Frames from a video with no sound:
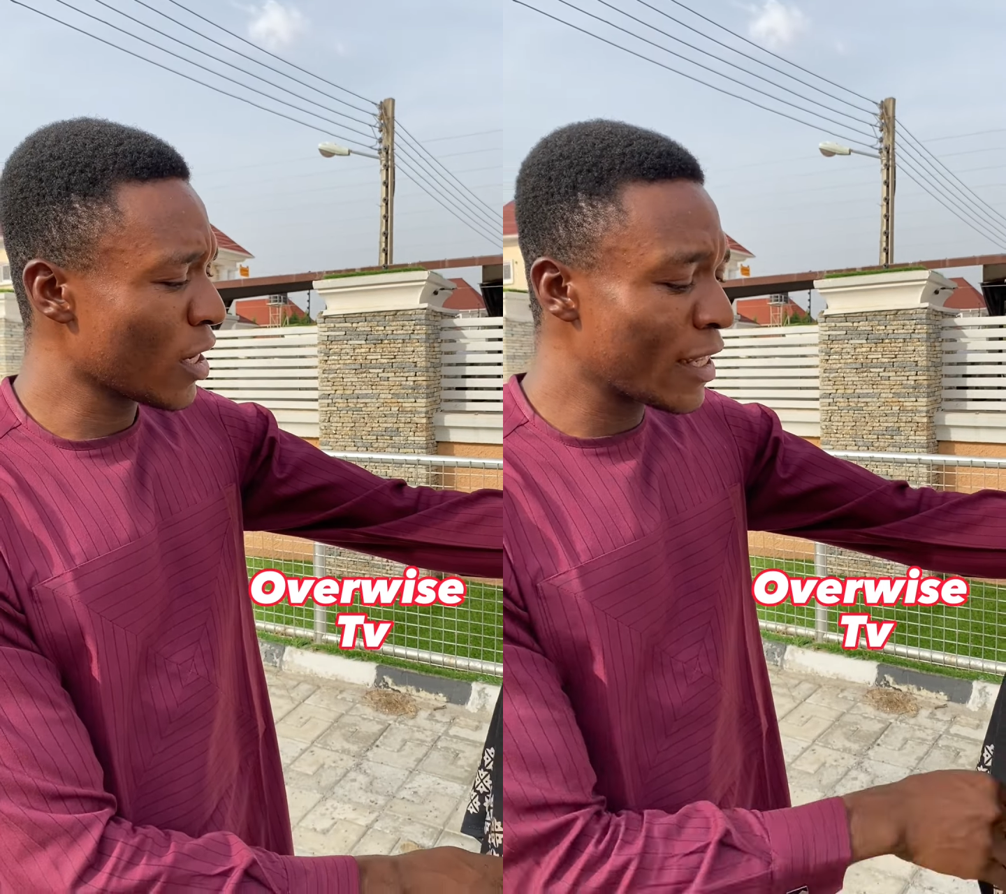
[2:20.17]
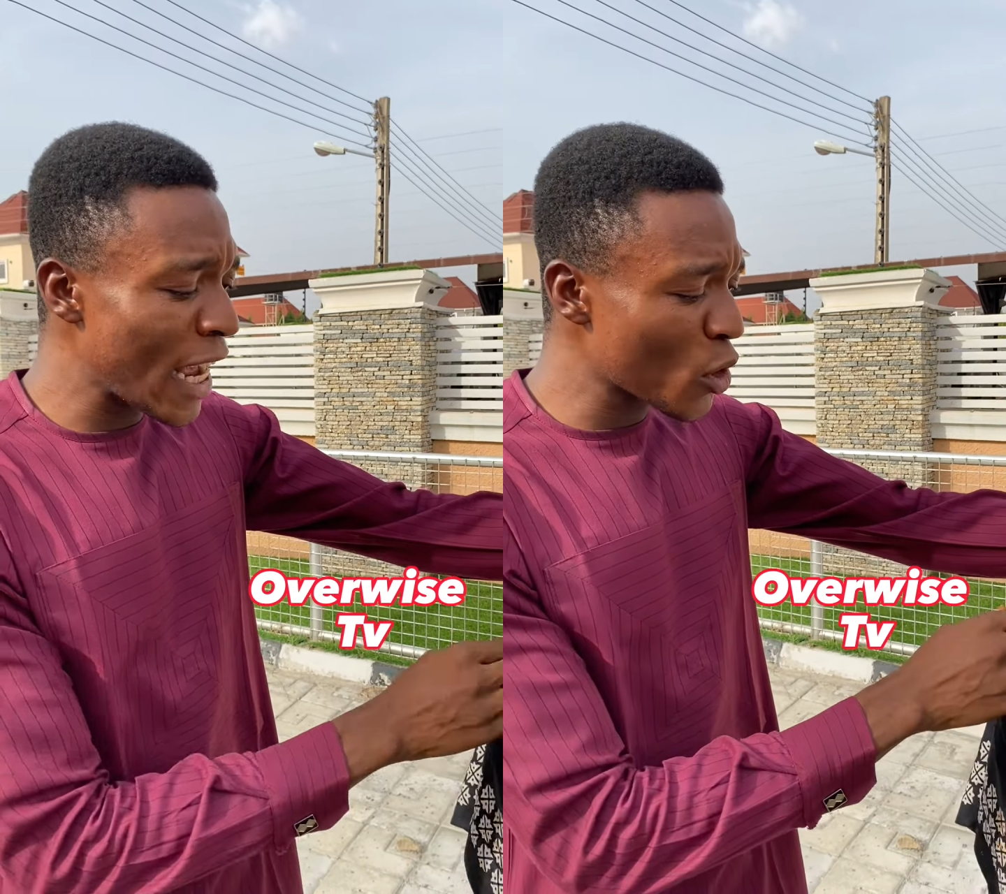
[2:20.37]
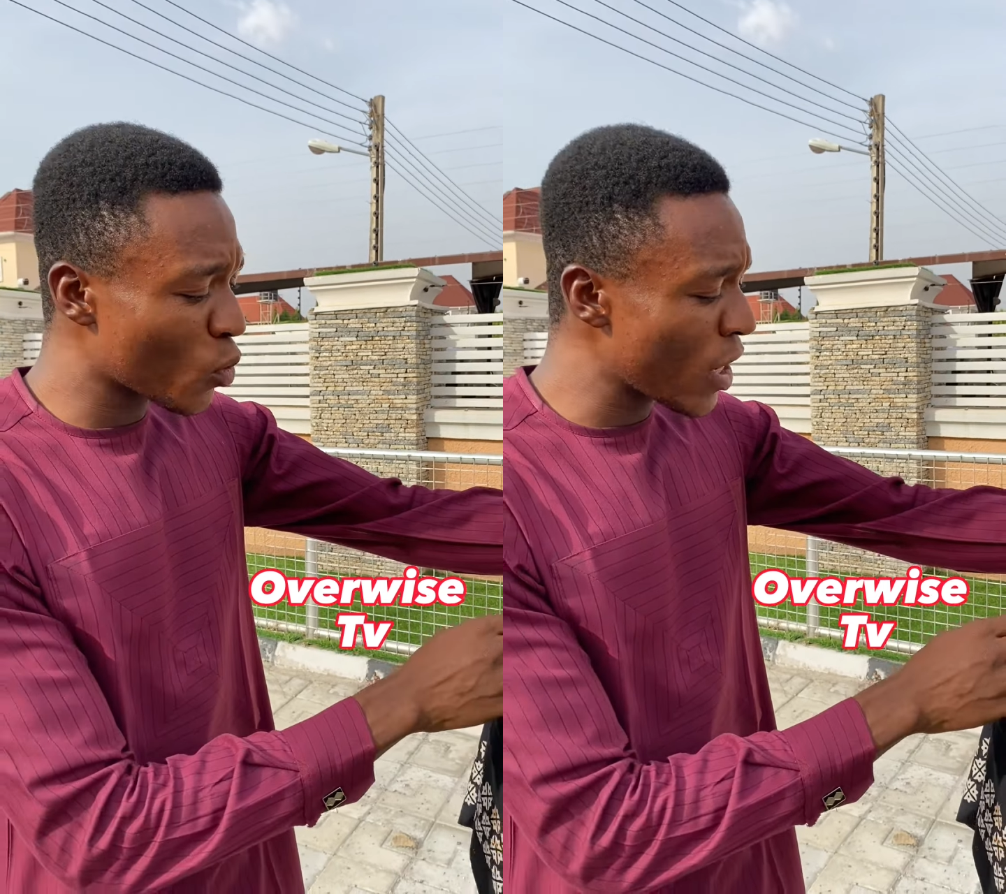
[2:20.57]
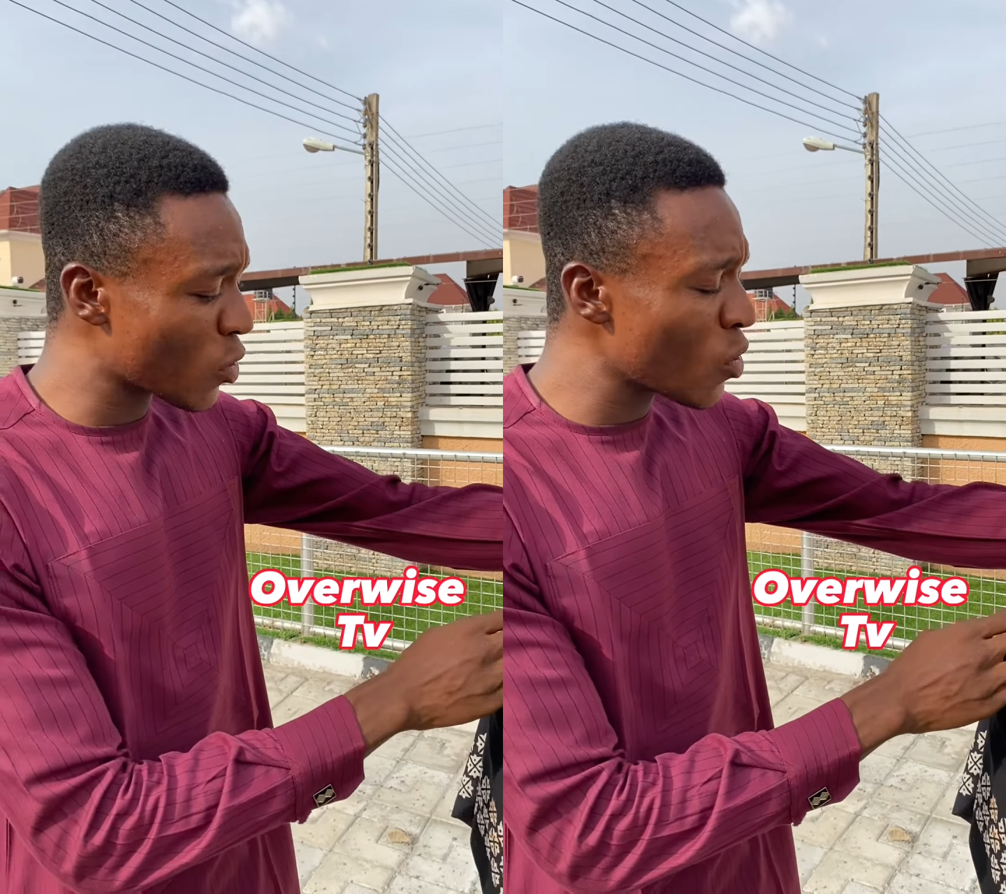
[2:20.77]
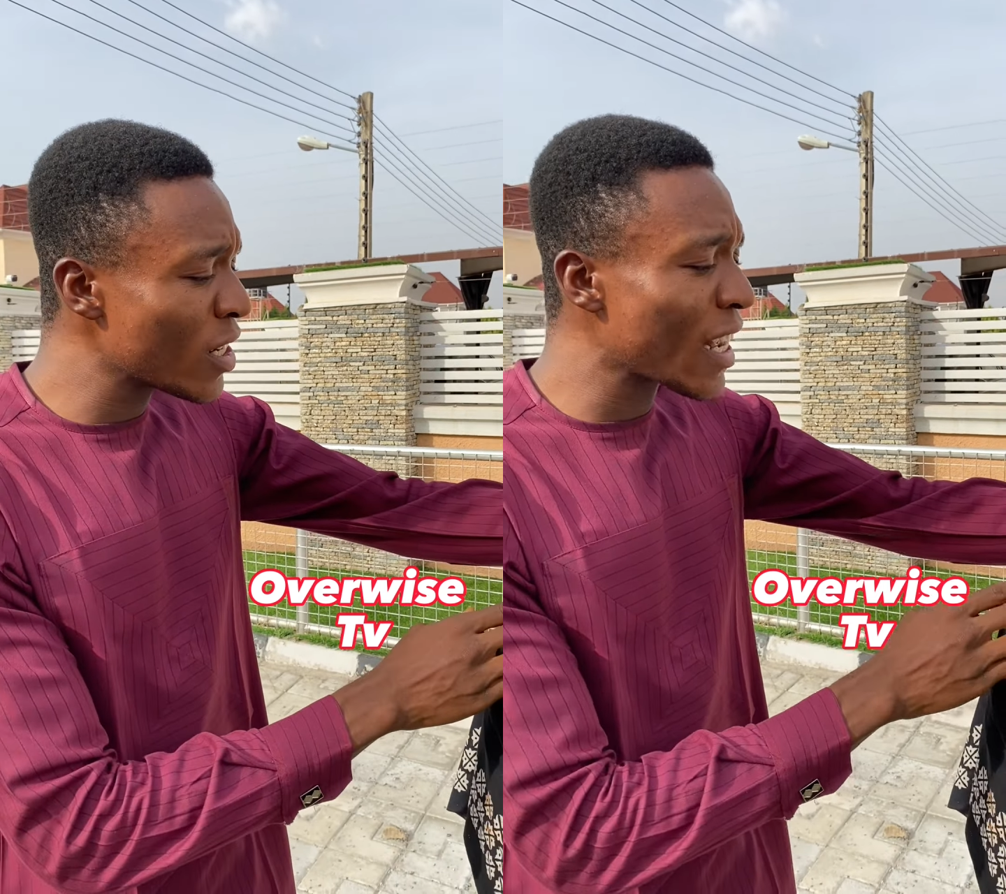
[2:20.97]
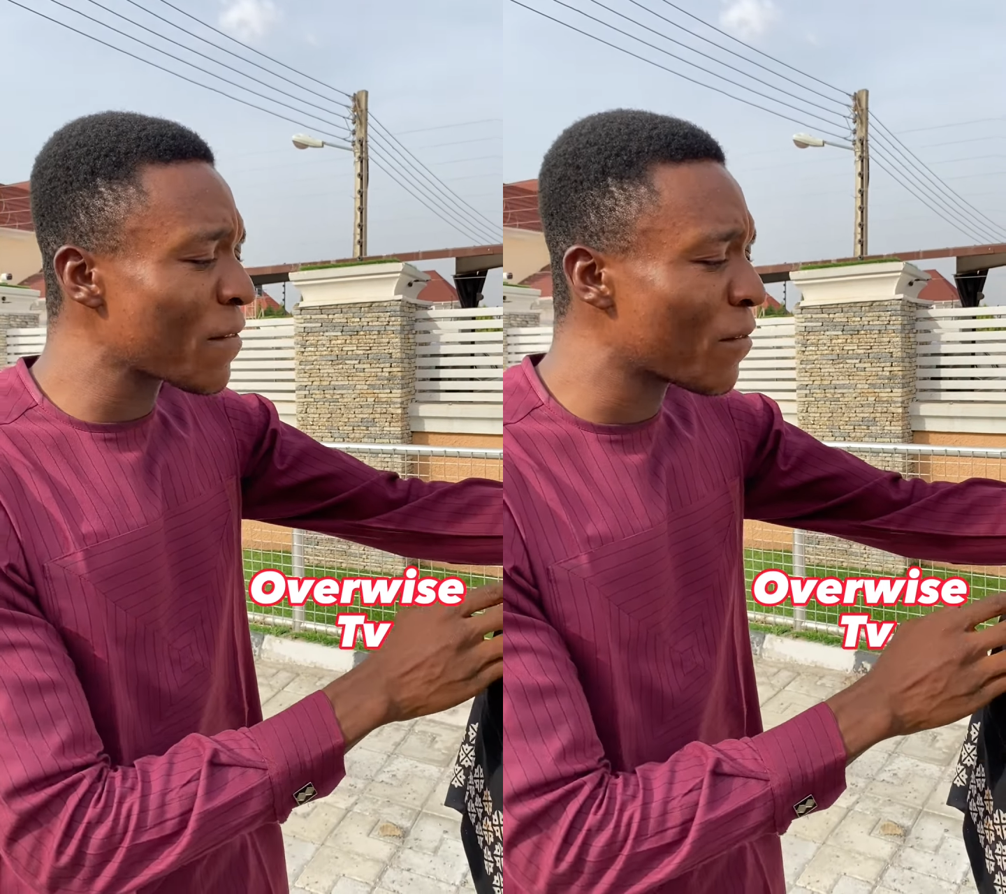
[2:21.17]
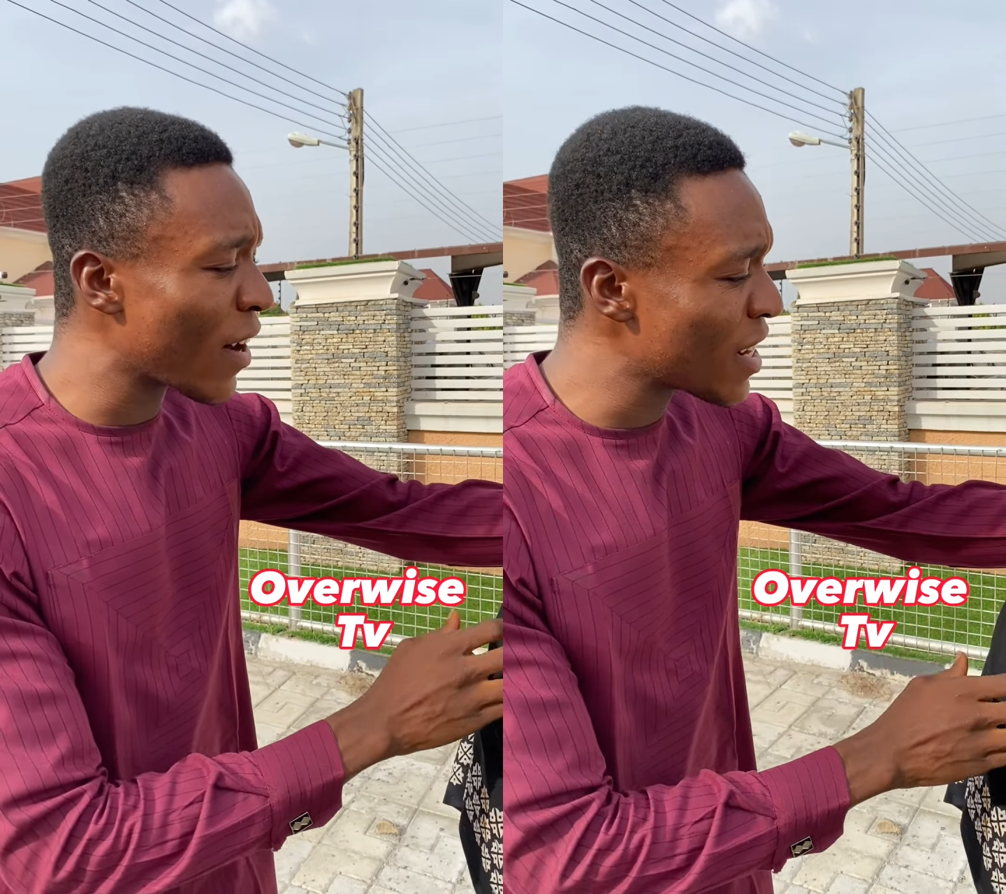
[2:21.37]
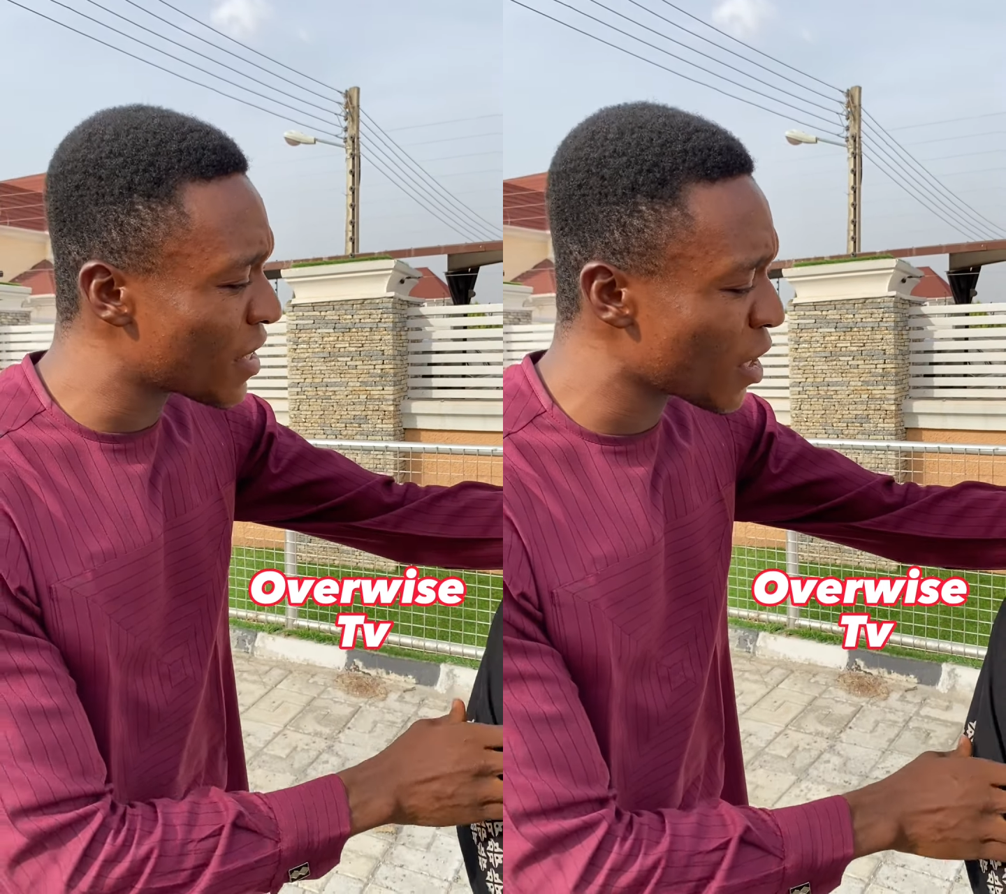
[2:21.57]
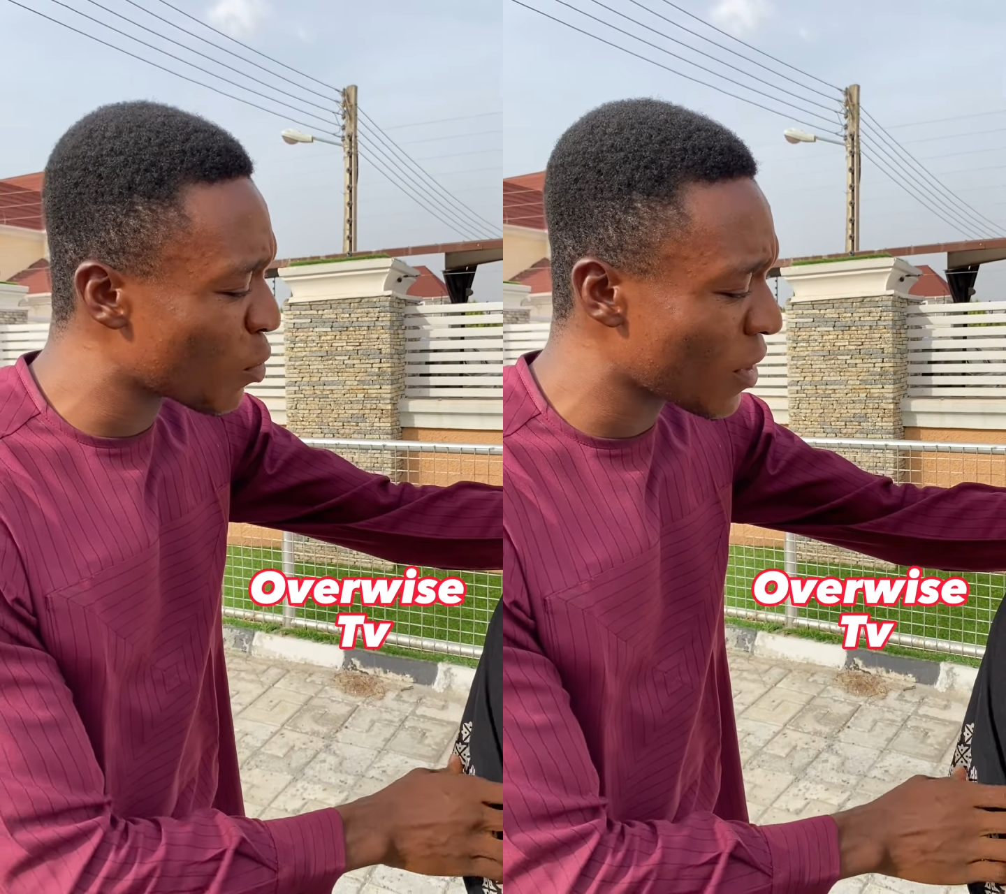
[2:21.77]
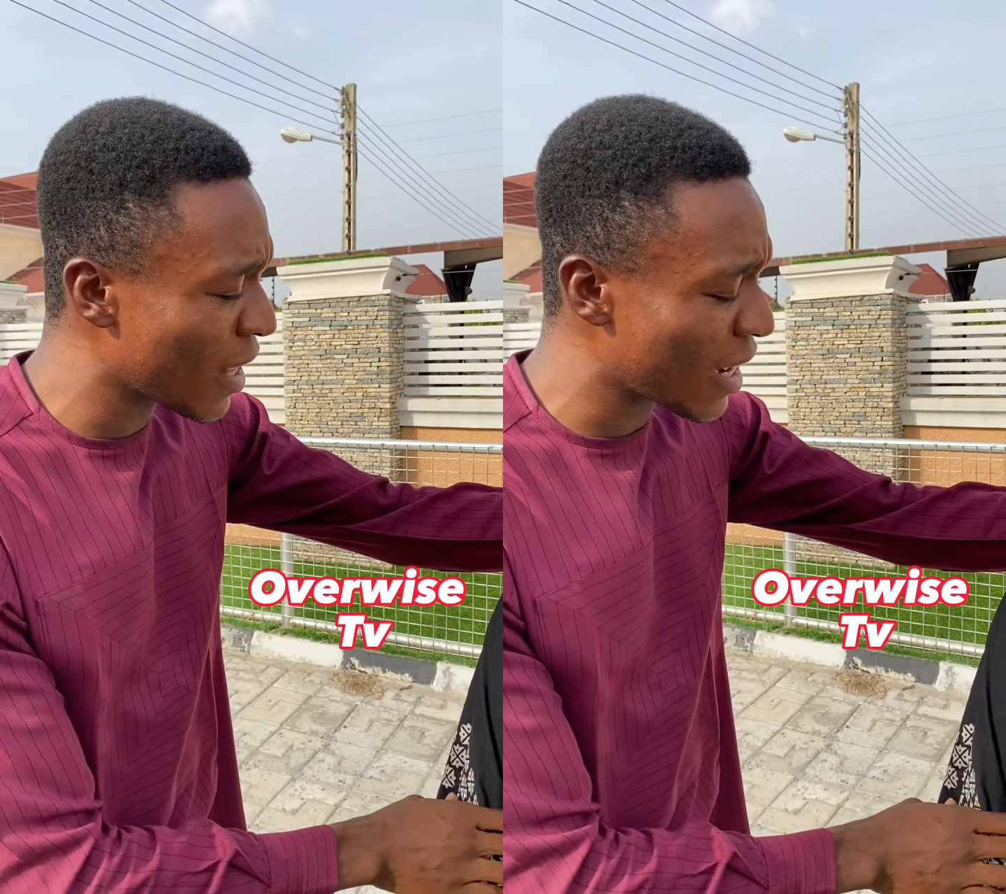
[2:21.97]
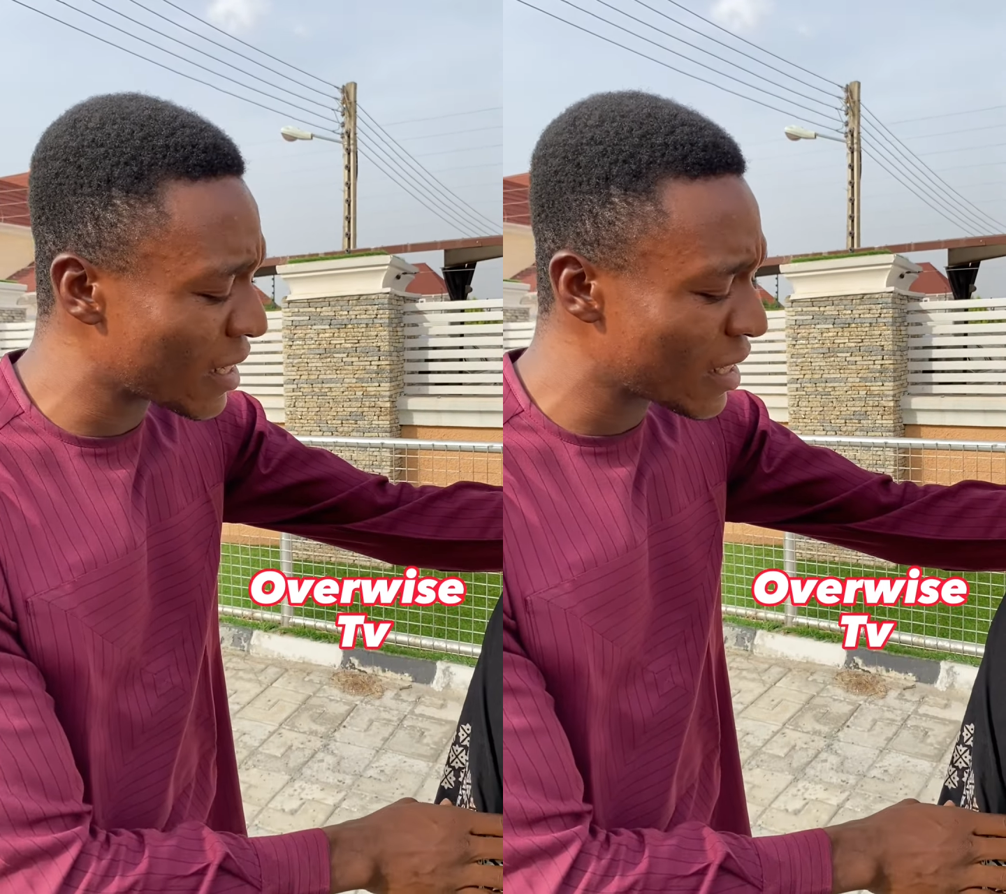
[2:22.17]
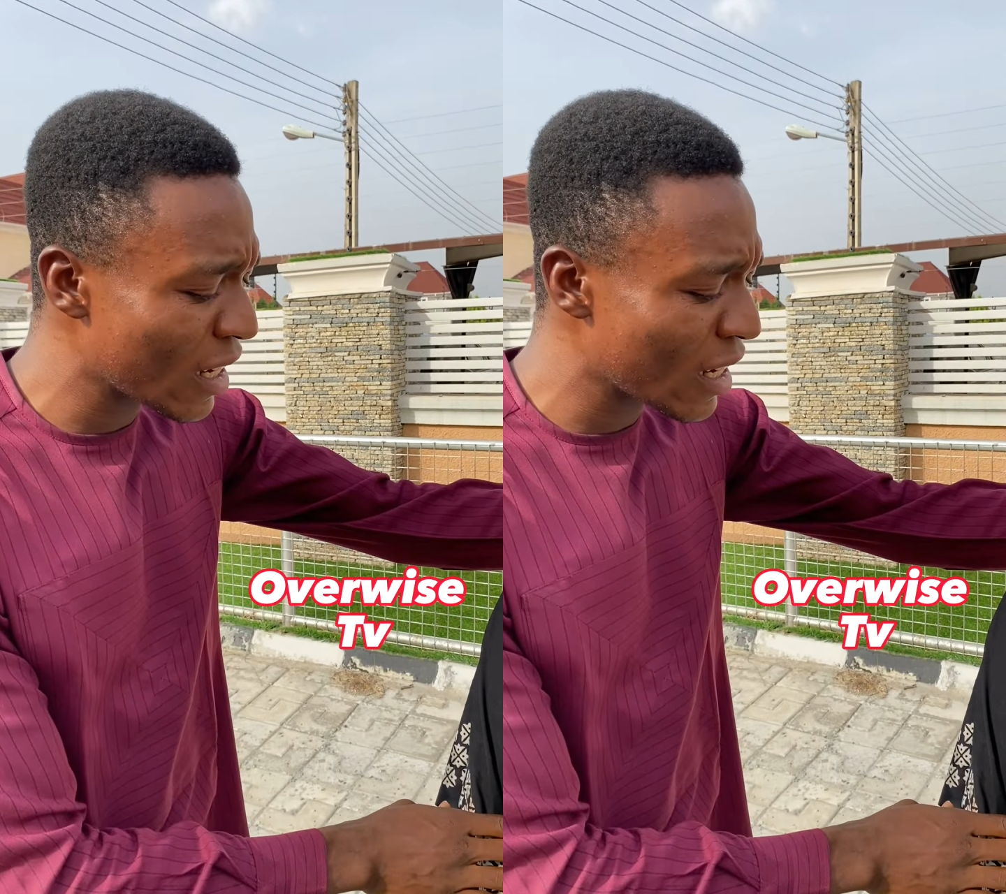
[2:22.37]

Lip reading: That is why it's always advisable that